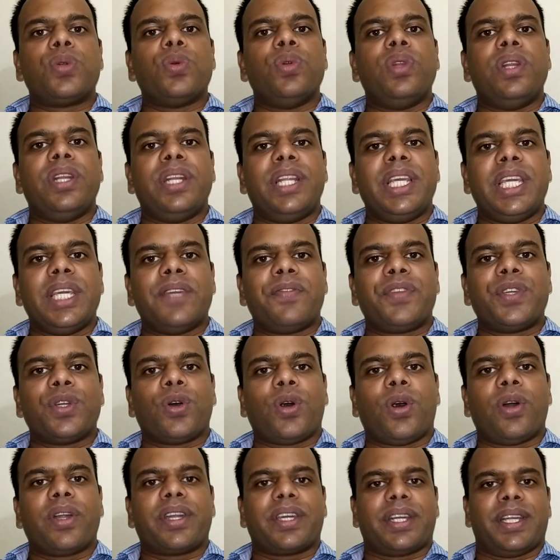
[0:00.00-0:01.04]
to leave
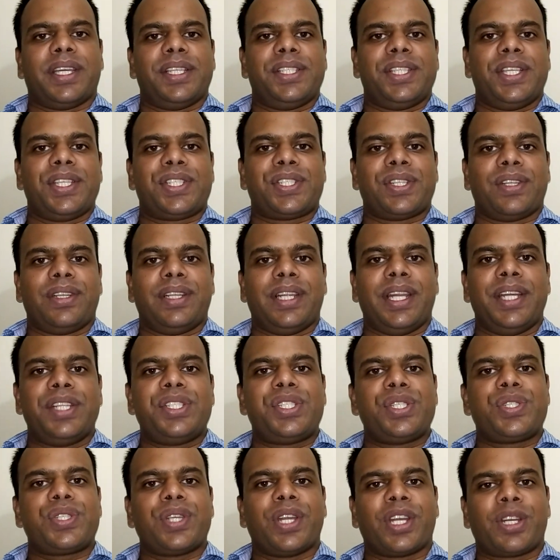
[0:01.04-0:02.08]
your organization,
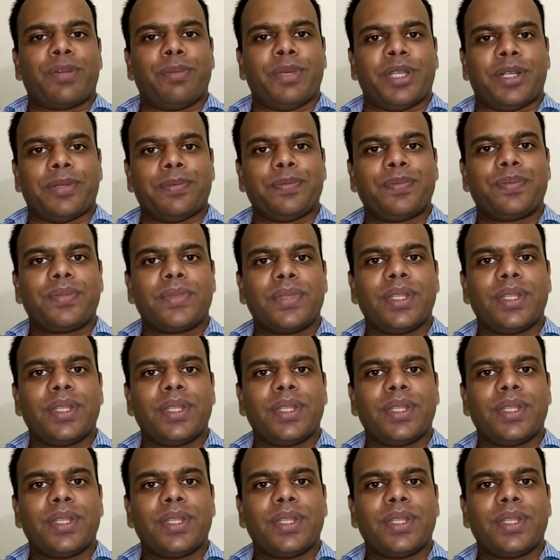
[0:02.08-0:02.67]
ladies and gentlemen.